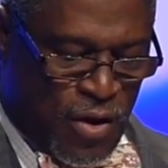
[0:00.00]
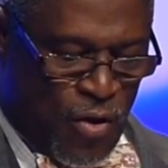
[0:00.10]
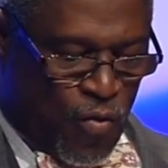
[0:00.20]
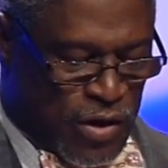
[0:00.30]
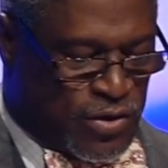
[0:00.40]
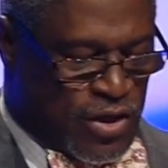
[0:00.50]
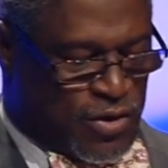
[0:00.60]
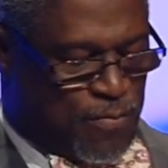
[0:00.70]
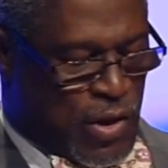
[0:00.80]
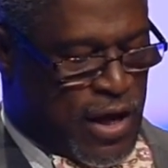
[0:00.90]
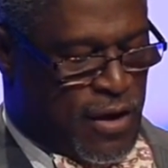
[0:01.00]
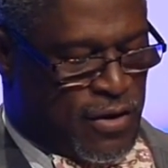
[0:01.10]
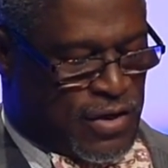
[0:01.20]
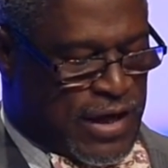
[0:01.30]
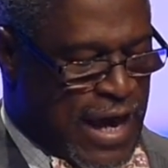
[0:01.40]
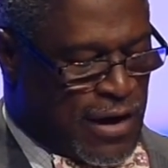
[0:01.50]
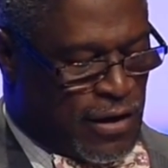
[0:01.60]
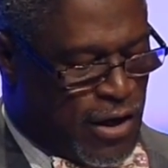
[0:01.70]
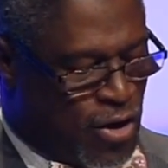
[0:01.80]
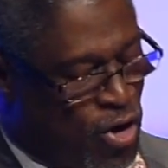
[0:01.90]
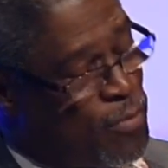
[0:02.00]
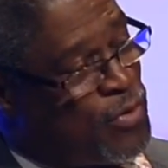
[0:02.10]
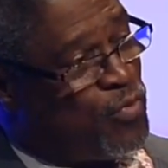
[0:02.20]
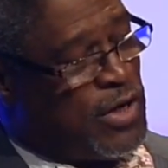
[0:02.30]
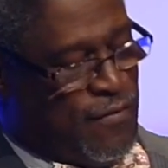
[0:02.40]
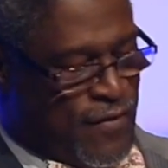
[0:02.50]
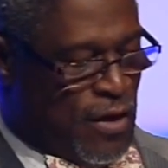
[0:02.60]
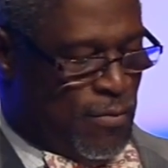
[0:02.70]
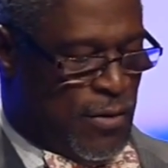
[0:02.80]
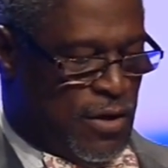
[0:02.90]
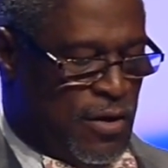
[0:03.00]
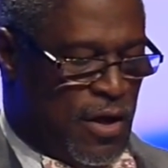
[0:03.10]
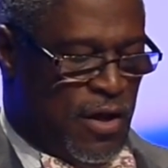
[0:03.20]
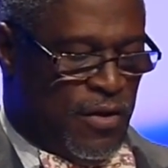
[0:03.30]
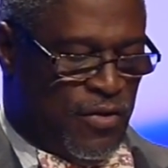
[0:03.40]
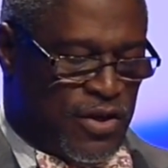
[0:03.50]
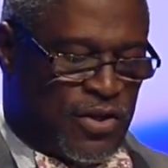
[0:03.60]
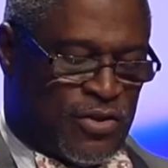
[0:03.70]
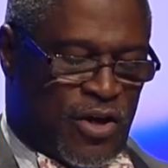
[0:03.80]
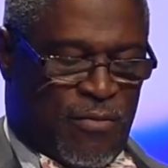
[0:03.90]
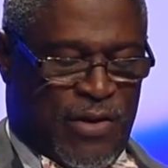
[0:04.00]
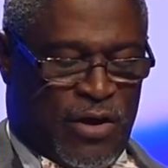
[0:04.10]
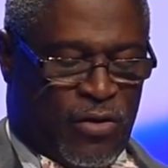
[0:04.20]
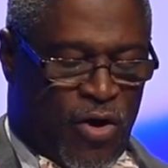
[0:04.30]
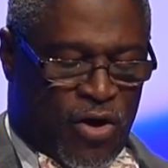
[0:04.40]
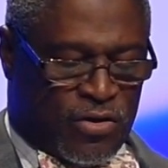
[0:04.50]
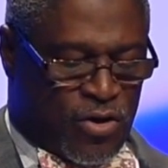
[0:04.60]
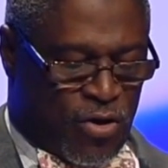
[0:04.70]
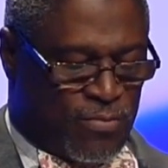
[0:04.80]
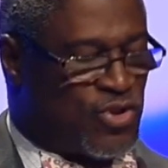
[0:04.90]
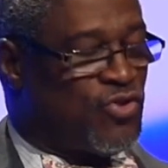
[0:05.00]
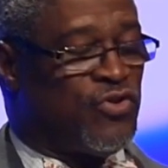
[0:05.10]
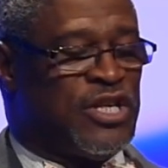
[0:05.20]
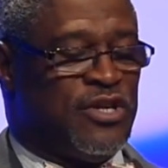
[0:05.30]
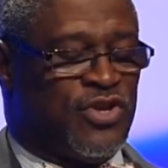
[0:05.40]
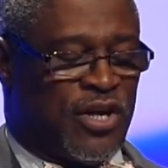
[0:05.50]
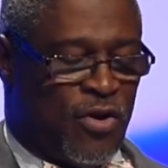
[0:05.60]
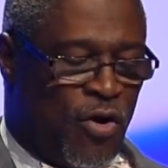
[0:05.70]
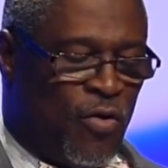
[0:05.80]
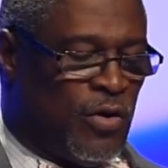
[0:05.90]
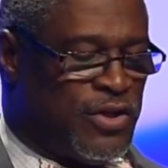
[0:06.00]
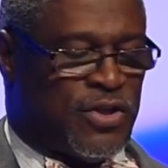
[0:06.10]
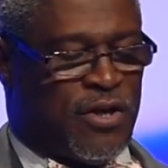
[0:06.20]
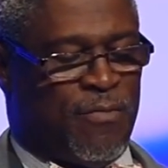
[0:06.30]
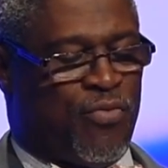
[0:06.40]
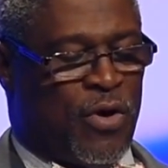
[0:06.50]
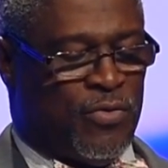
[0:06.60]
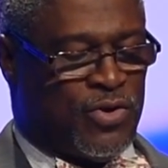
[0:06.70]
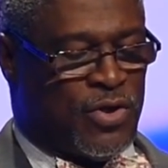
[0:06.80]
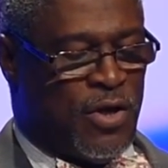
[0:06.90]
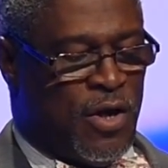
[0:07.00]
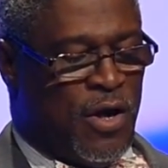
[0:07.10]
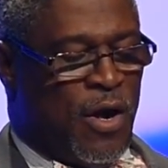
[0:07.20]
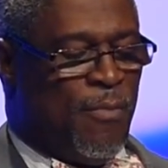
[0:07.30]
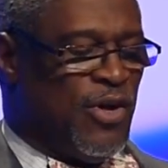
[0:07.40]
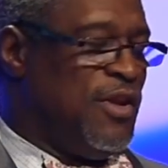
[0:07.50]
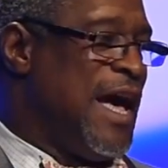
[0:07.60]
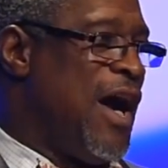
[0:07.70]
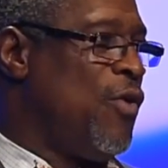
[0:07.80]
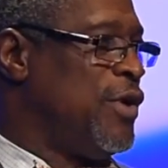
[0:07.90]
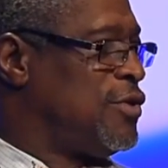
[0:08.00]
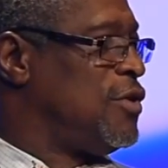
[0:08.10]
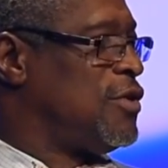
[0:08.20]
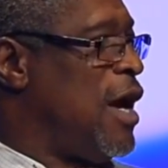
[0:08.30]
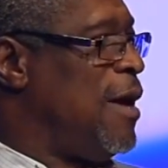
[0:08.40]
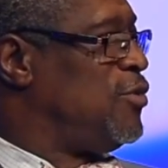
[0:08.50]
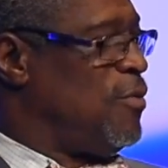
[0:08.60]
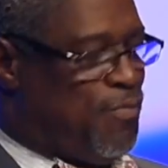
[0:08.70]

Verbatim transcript: One such plan is a catalytic urban redevelopment. This is going to be a long-term strategic and holistic approach. But now is the time to